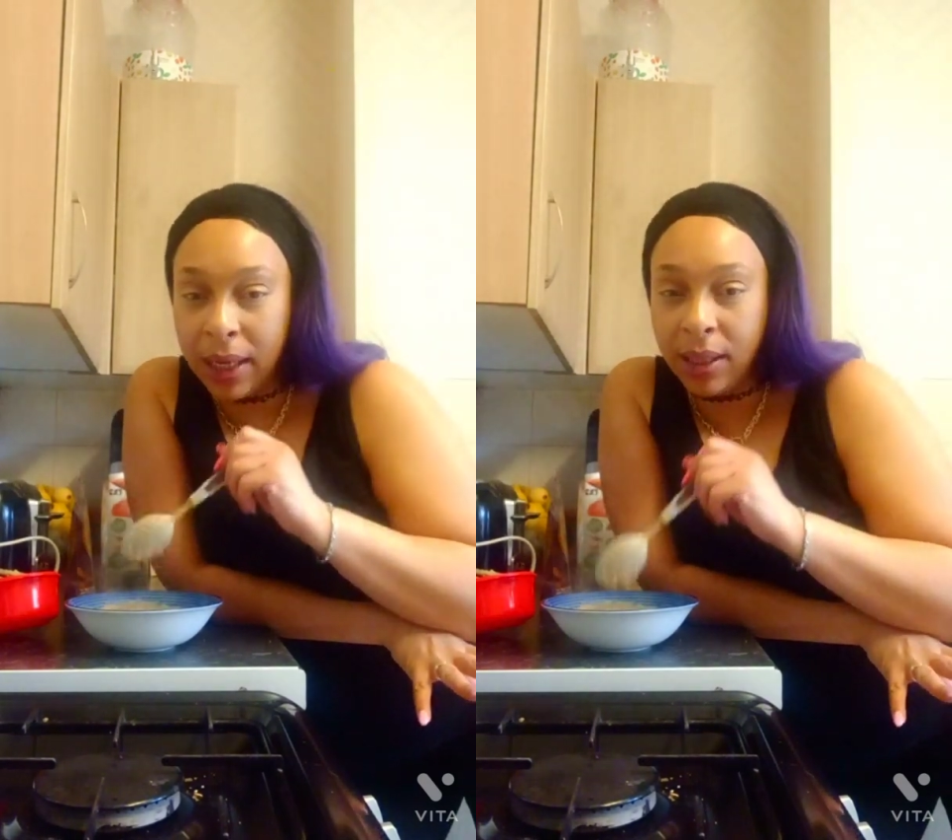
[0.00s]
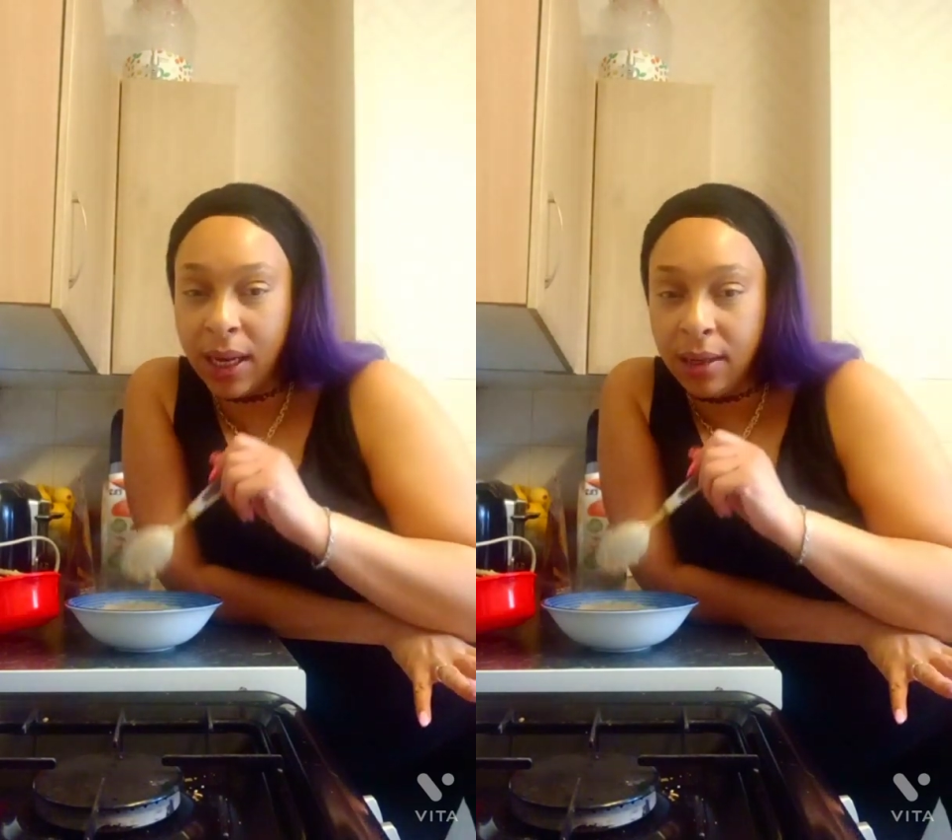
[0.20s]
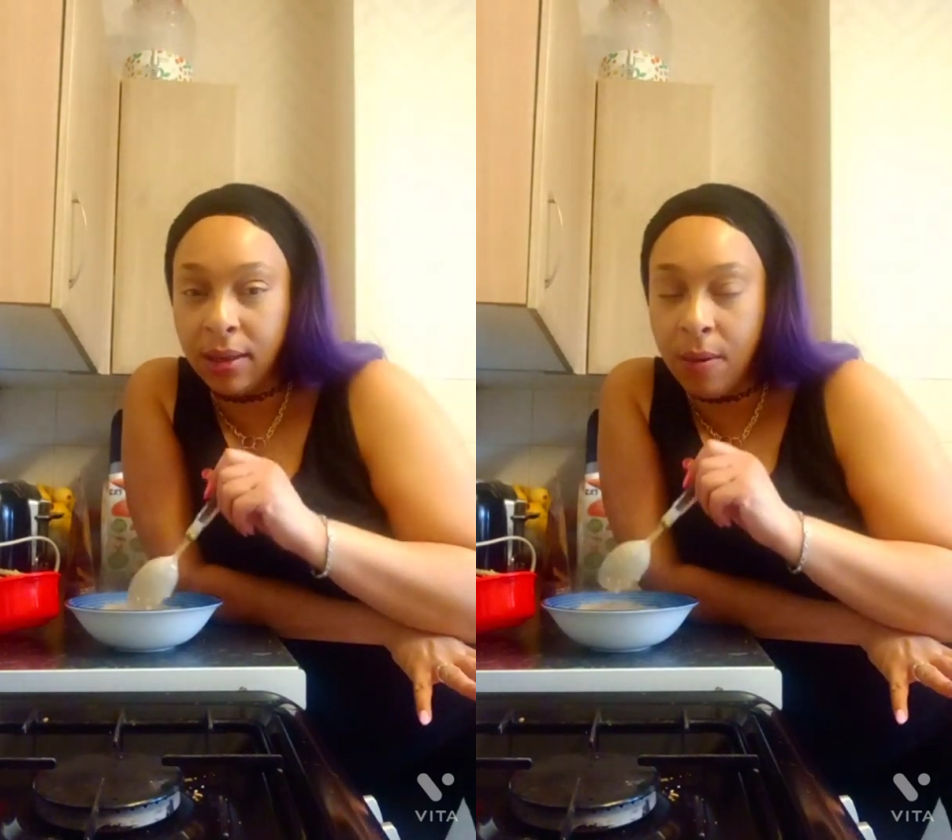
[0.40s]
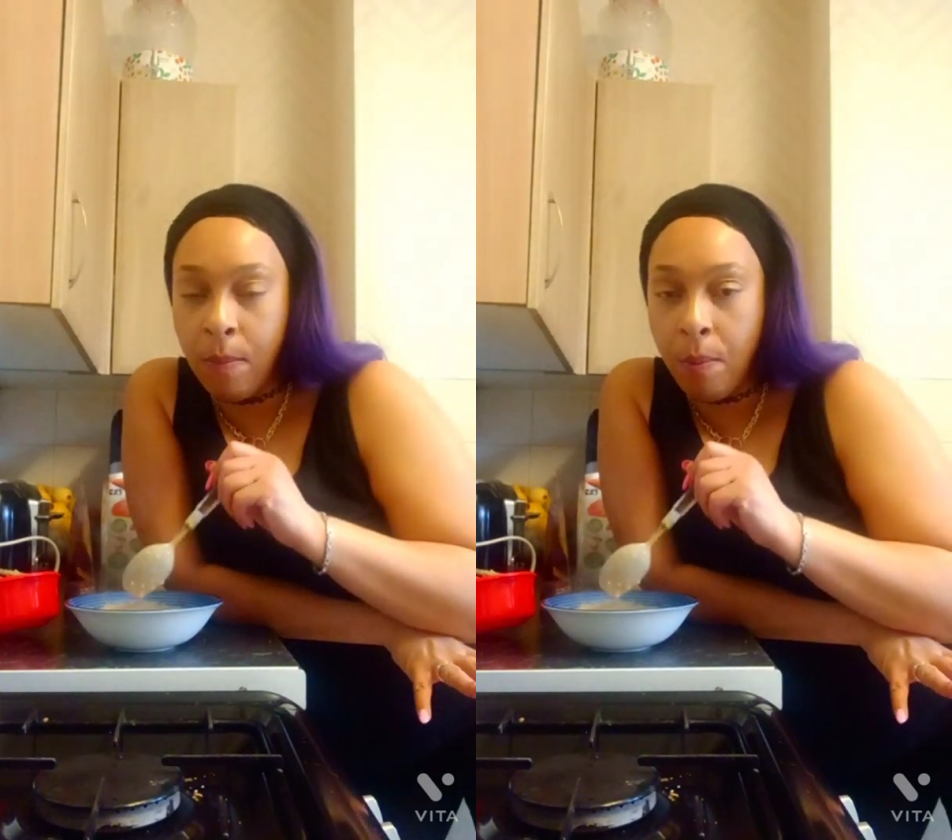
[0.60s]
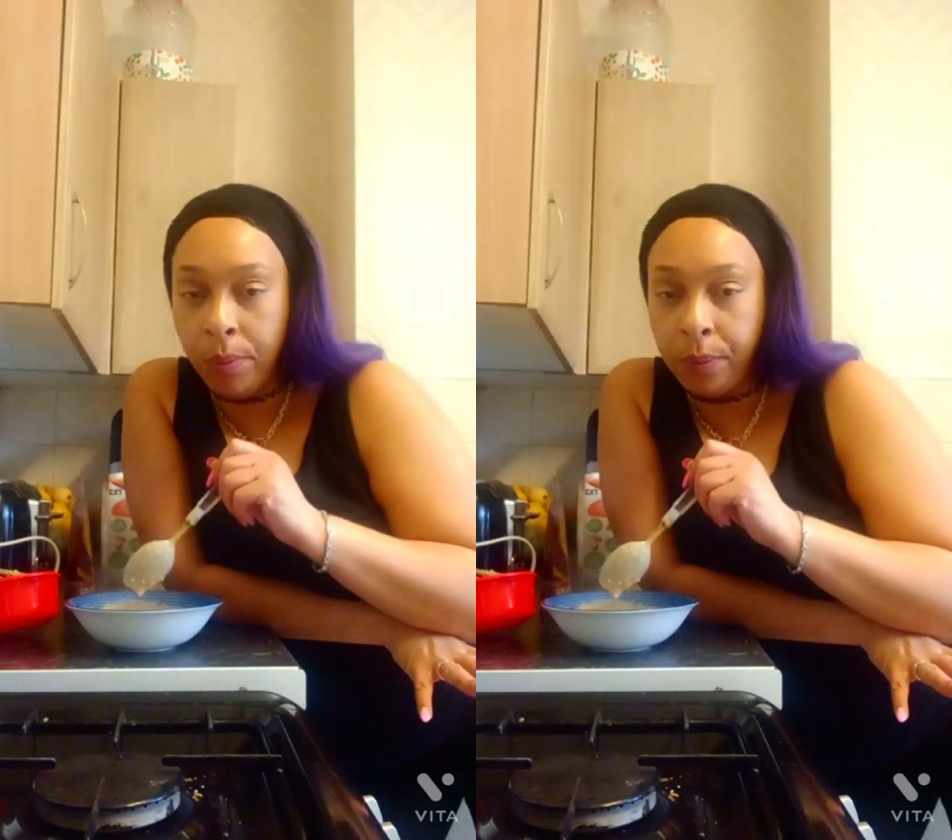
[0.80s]
taste
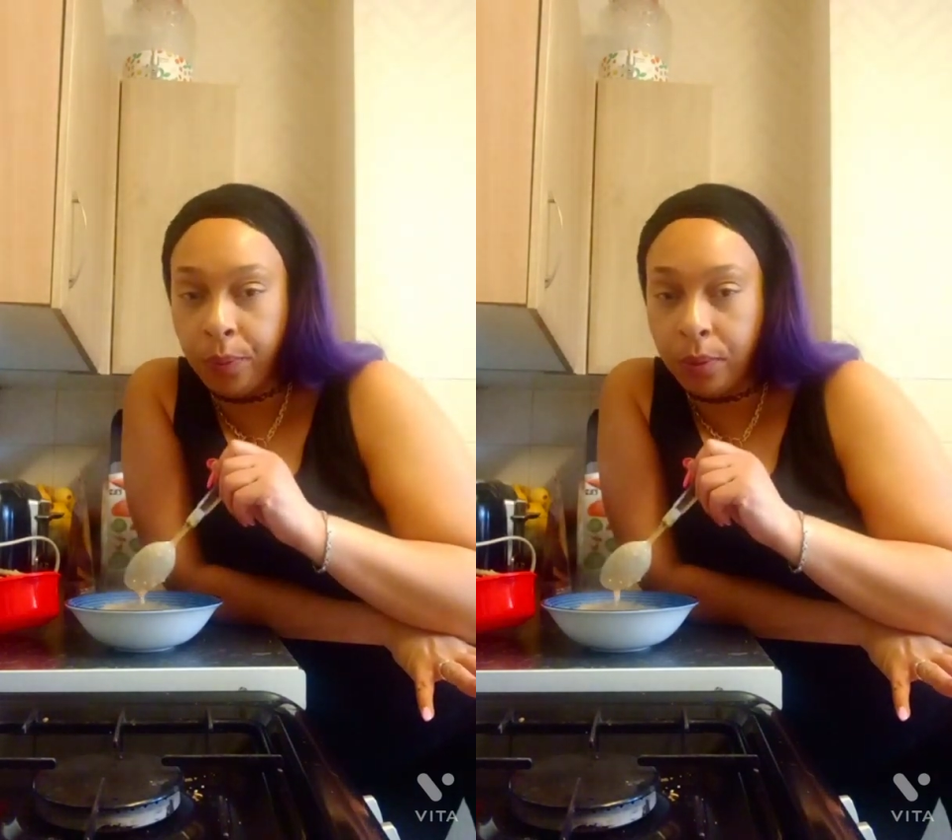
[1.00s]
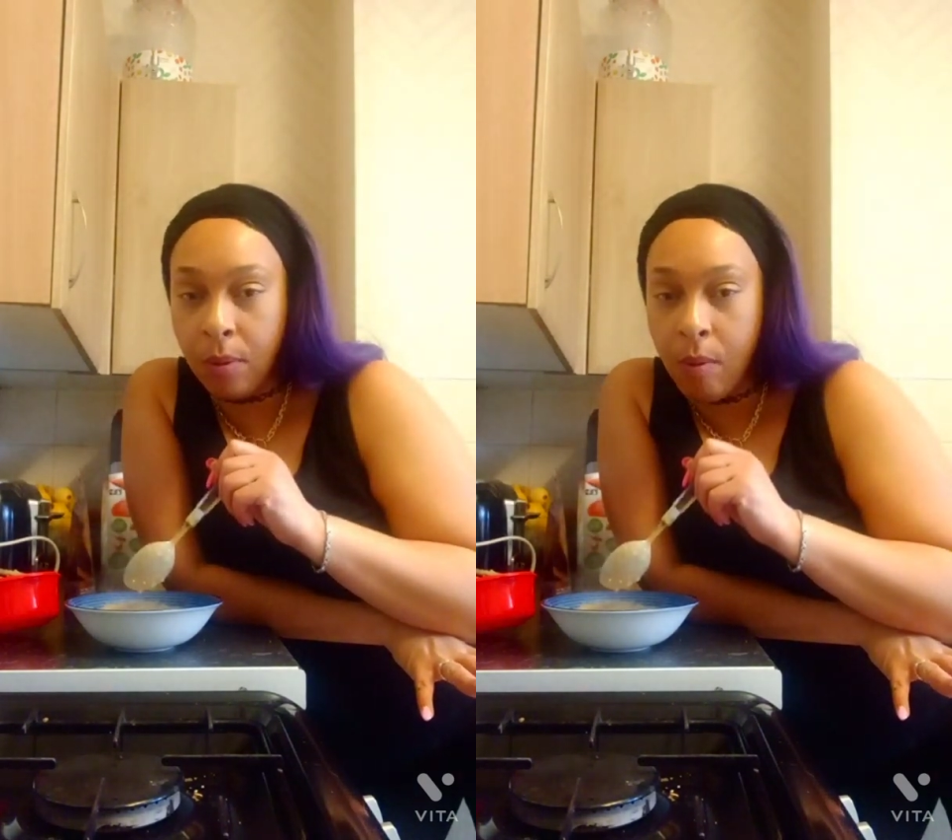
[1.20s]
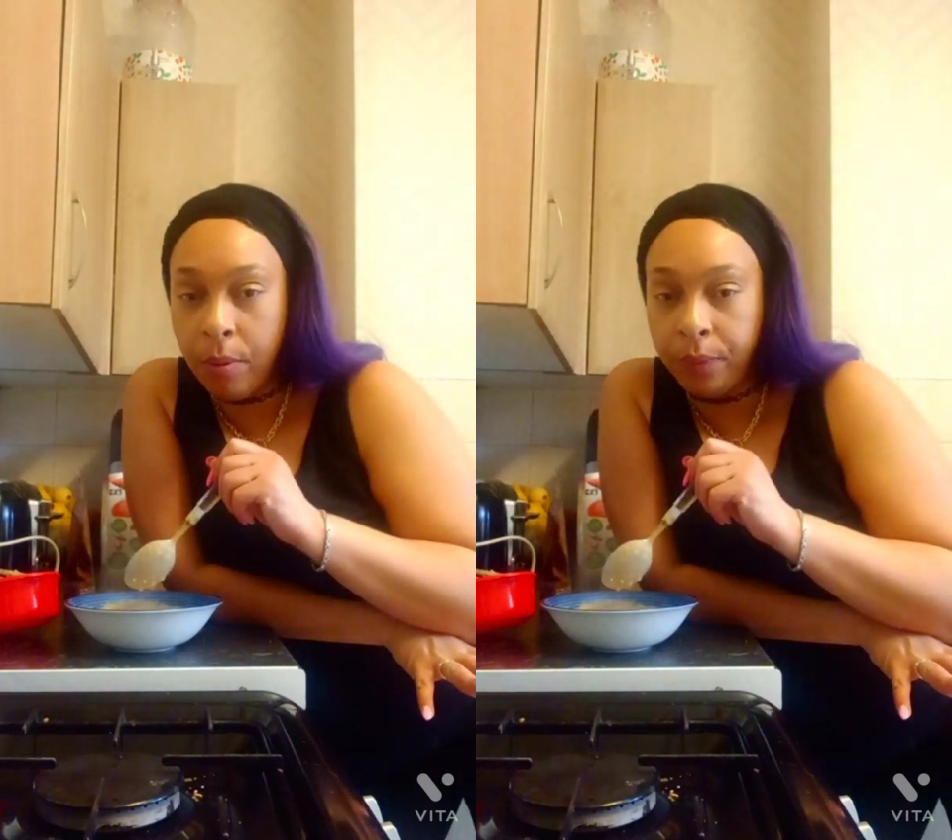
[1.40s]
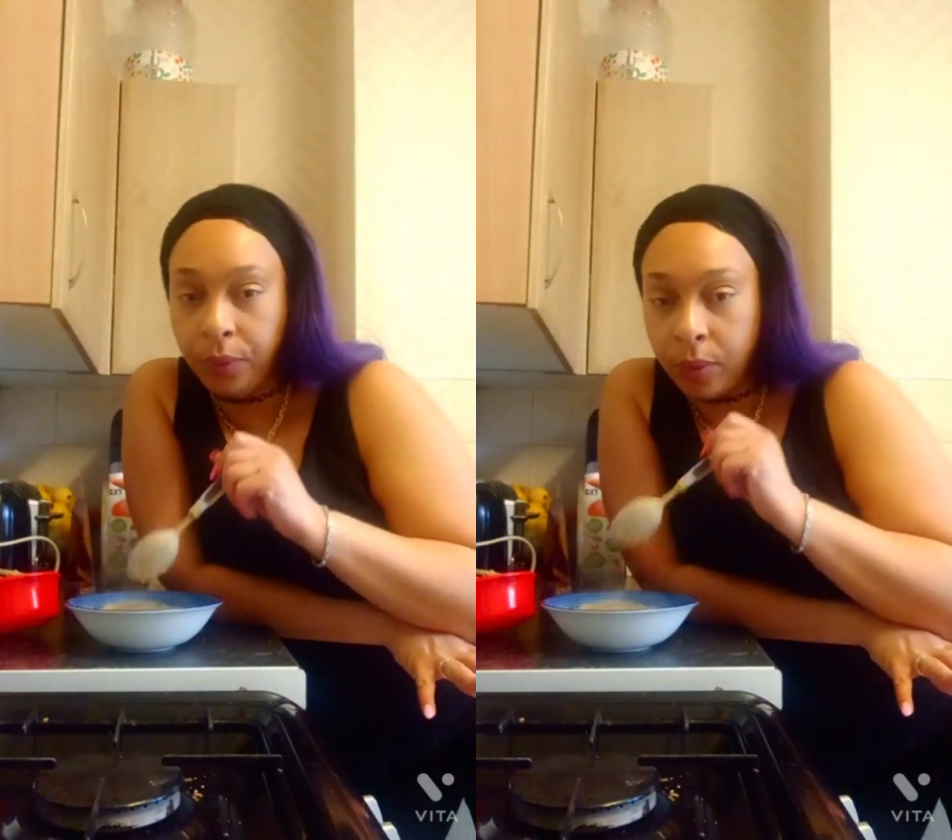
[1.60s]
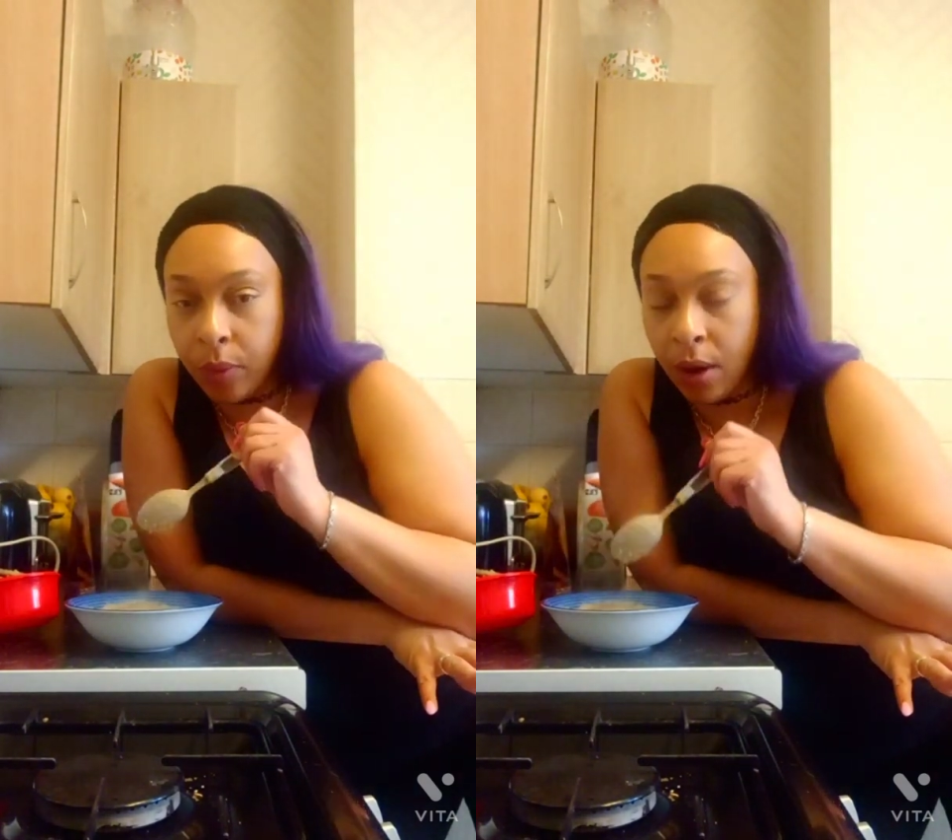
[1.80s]

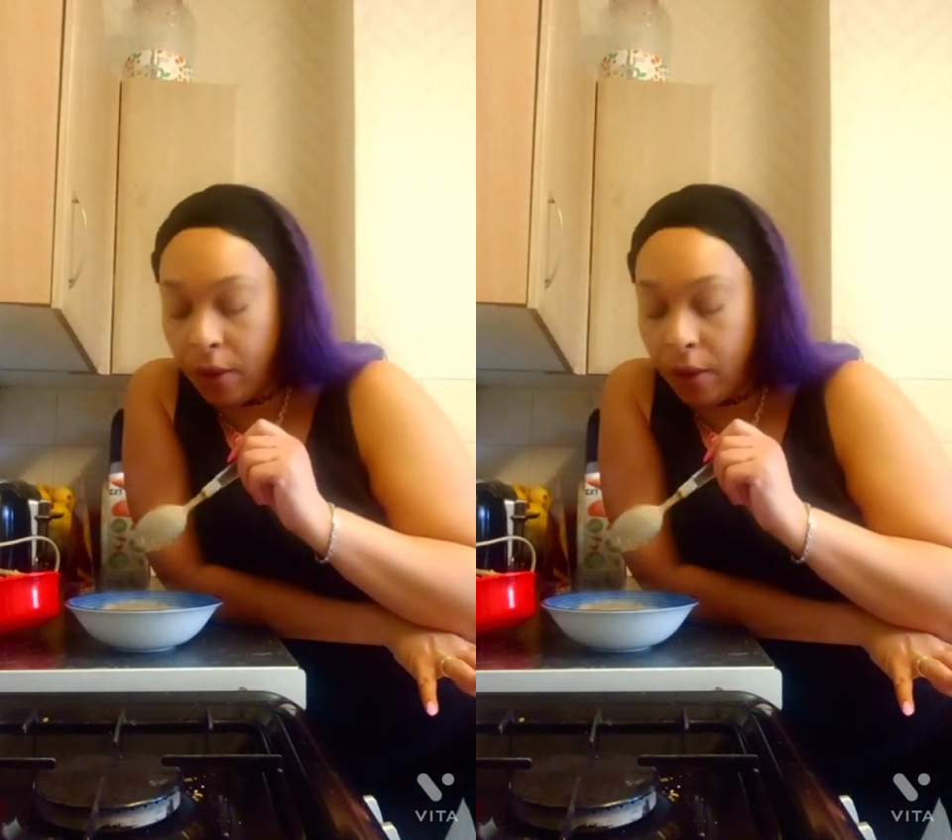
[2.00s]
of